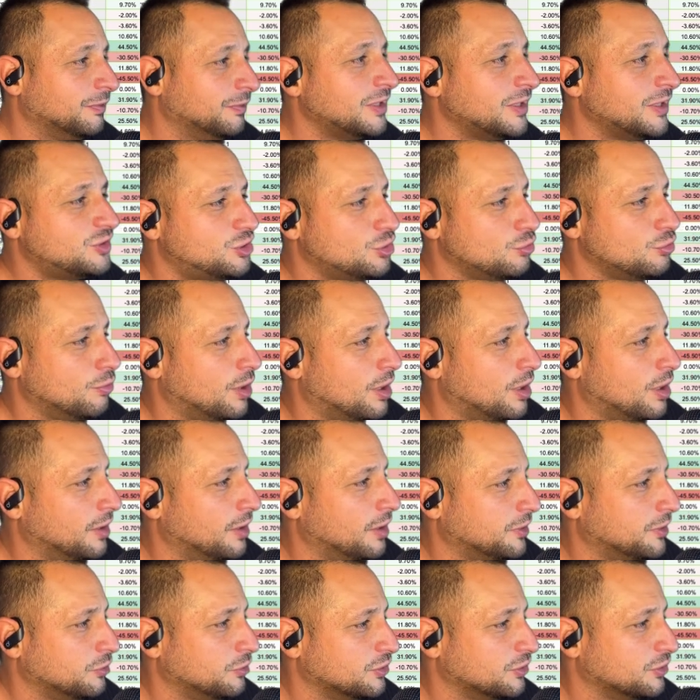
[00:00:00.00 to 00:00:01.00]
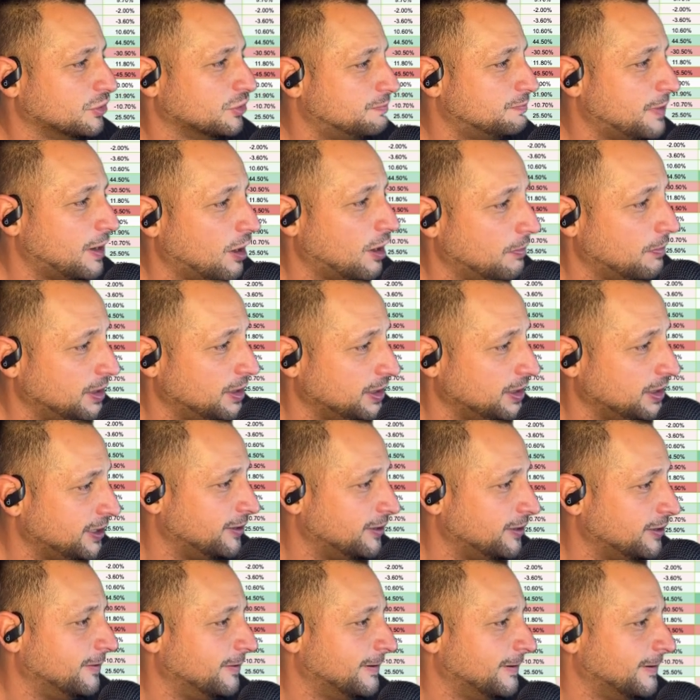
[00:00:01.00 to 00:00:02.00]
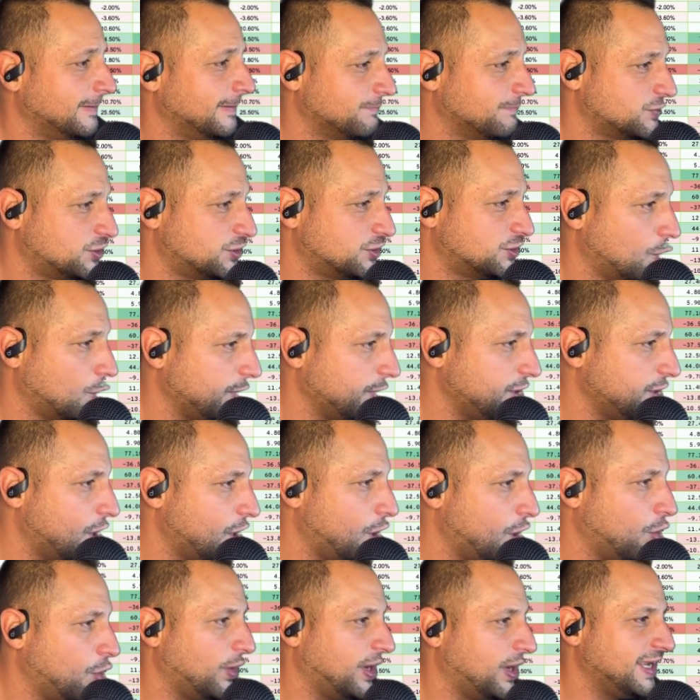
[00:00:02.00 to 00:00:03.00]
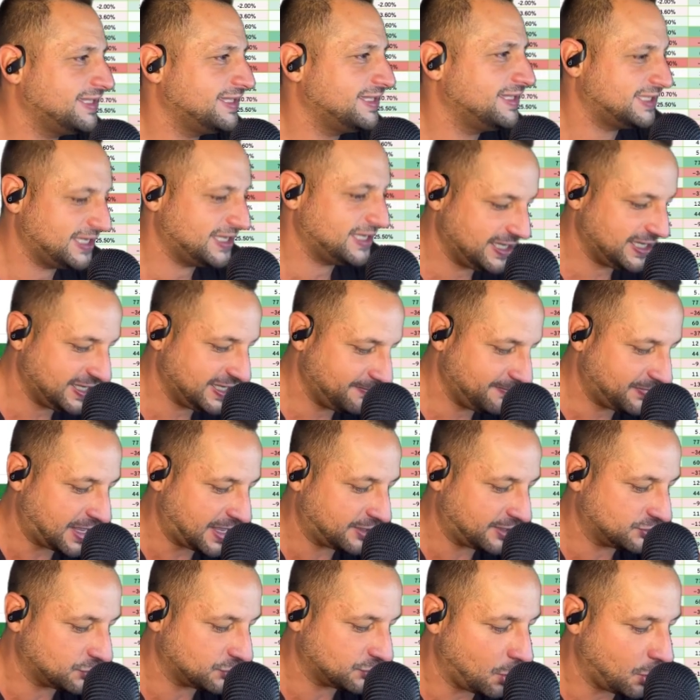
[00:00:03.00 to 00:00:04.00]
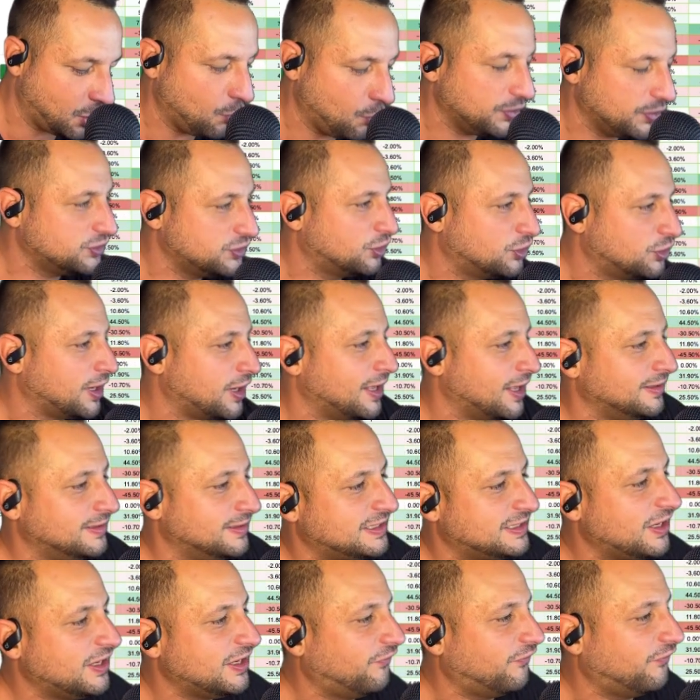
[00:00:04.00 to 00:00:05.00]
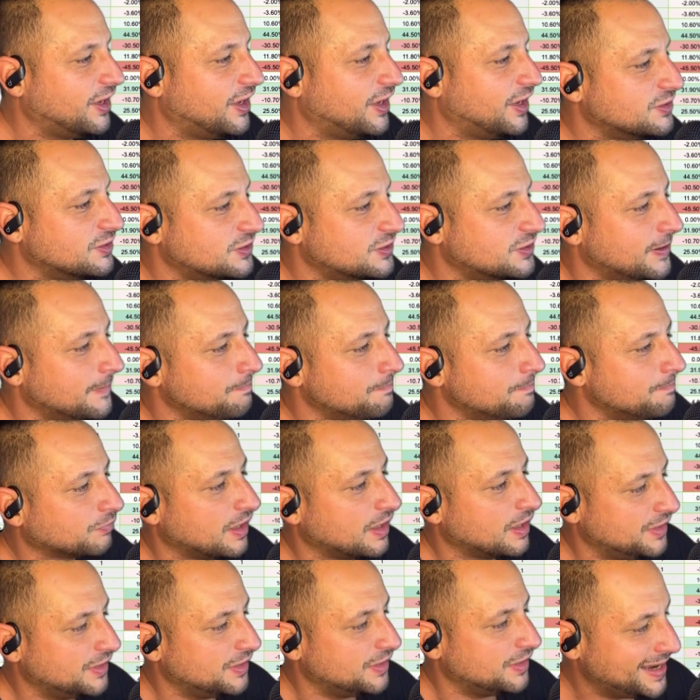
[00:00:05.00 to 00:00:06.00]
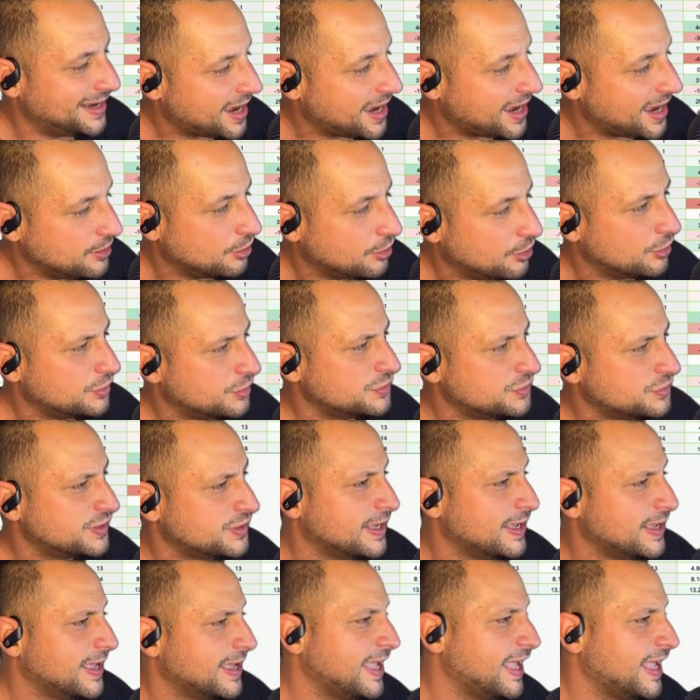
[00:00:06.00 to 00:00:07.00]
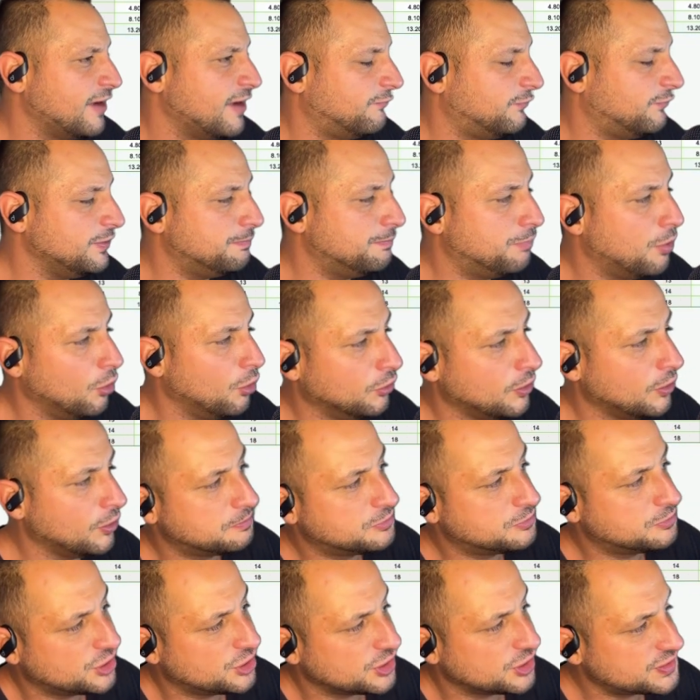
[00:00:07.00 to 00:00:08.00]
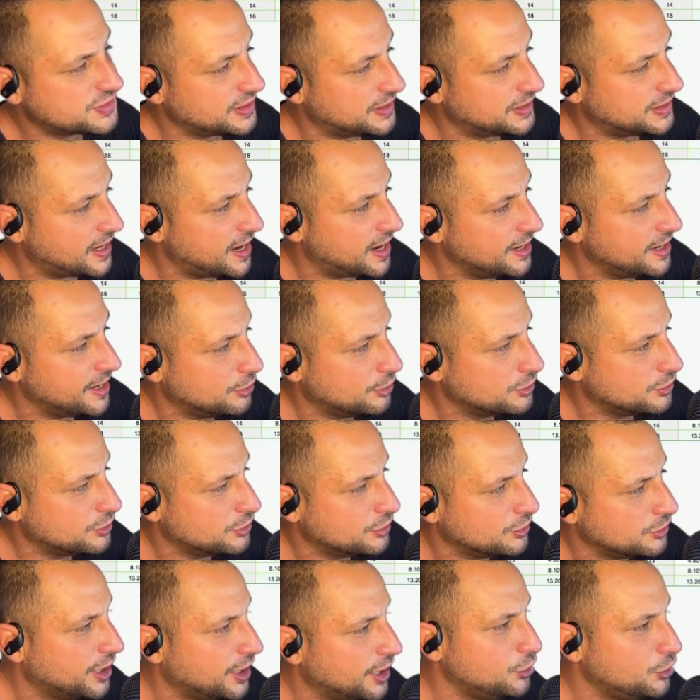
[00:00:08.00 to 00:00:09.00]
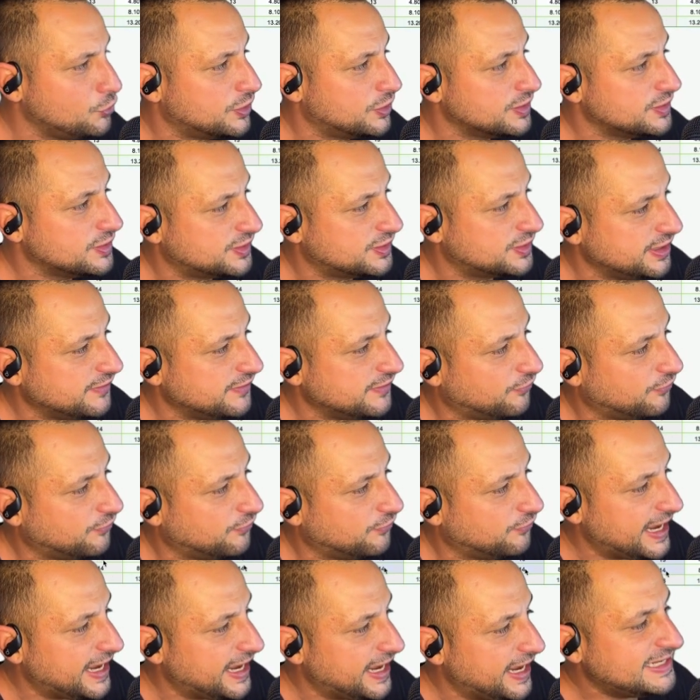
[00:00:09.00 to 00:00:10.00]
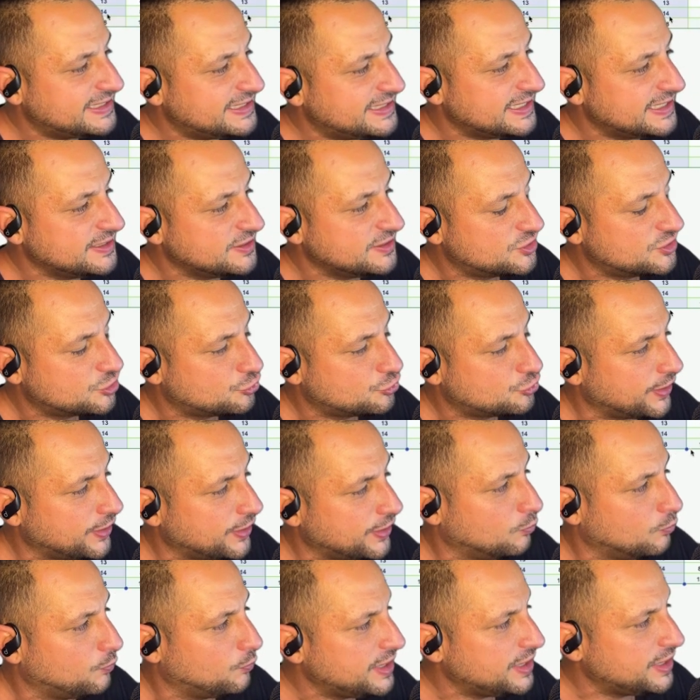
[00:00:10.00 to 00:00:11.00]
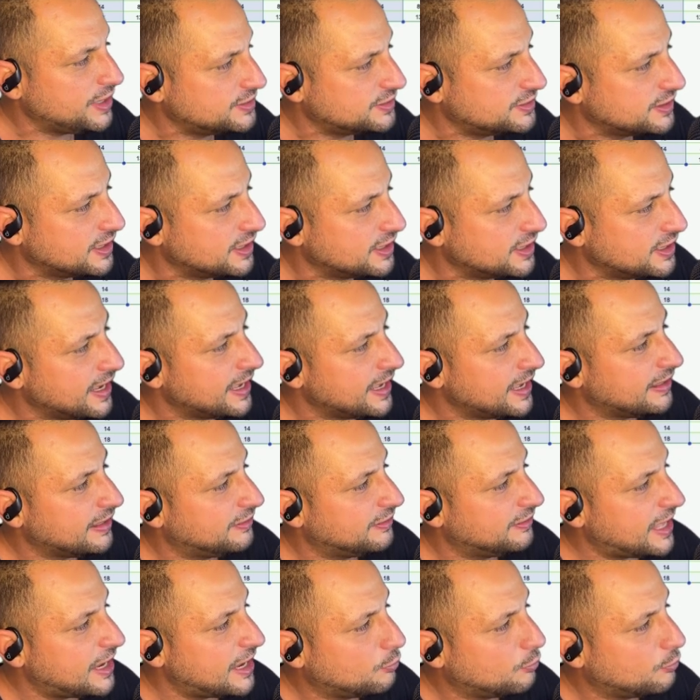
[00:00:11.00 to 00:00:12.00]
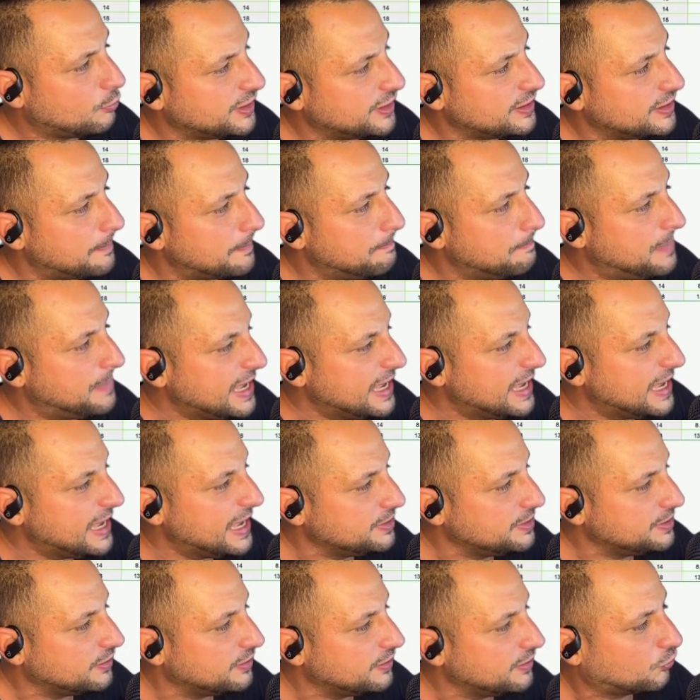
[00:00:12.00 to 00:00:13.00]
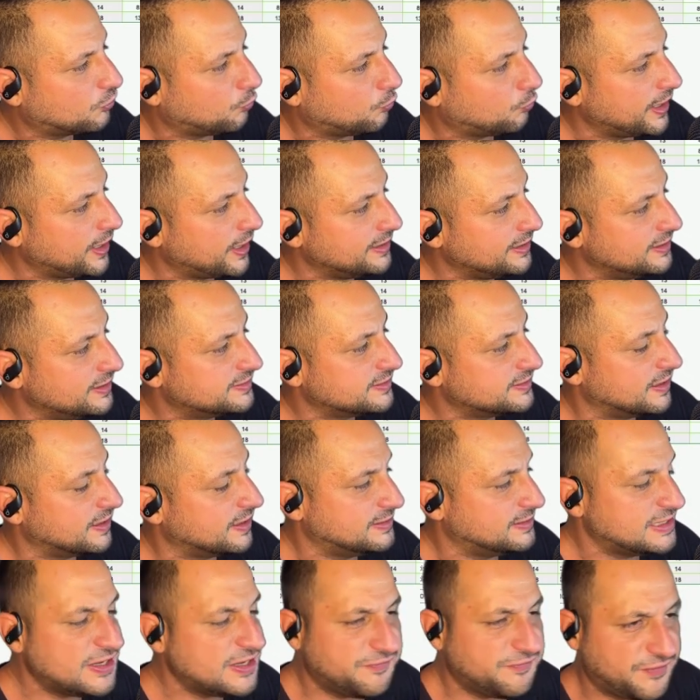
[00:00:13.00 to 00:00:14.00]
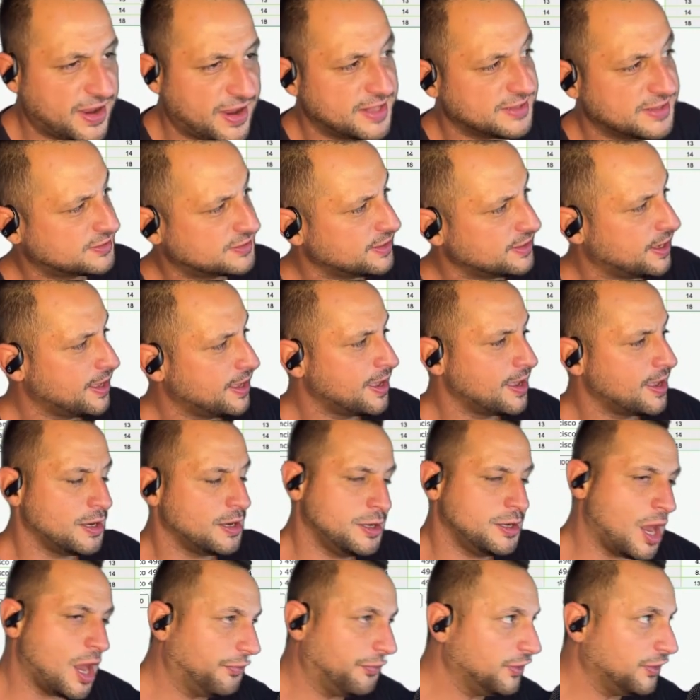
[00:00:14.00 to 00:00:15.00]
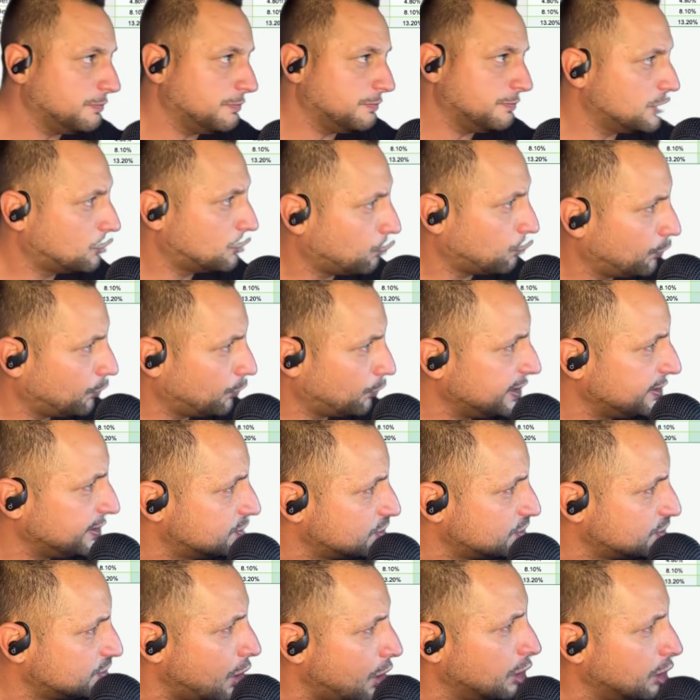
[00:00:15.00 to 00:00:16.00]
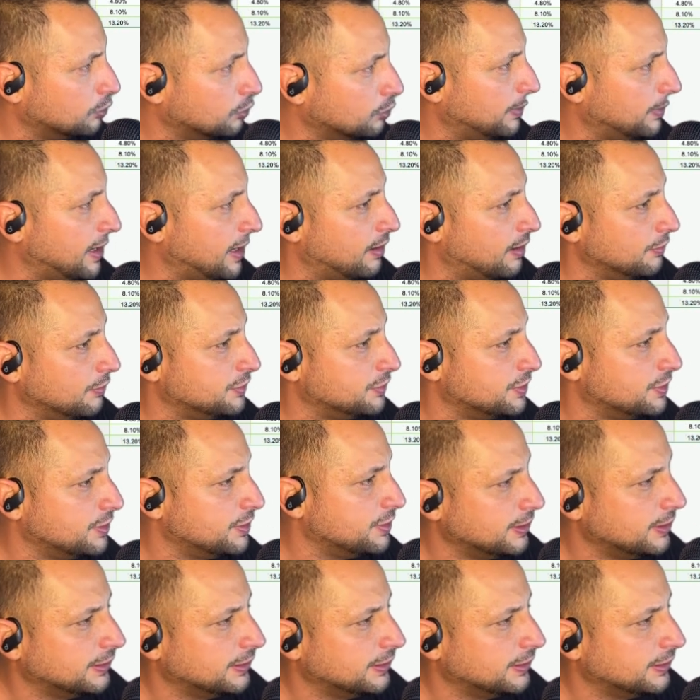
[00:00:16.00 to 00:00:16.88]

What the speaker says: Let's do a little experiment here. So we know a team that is always good on defense, the Niners. If we pull up just the Niners, you can see for 18 straight weeks, they were the epitome of greatness on defense. Nothing but greens all around.